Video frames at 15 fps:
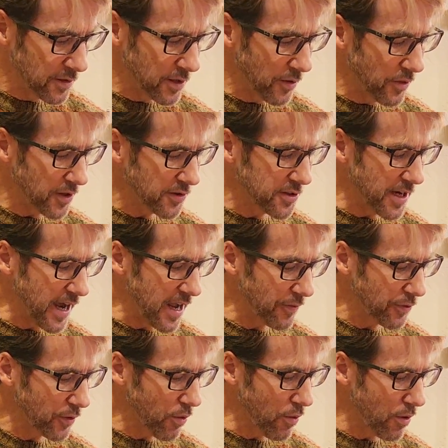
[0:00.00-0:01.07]
this
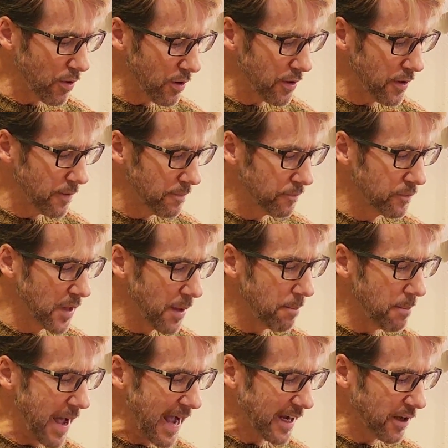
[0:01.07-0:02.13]
9th chord,
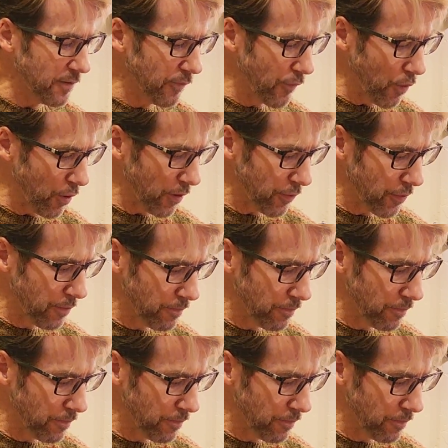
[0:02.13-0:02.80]
back and forth.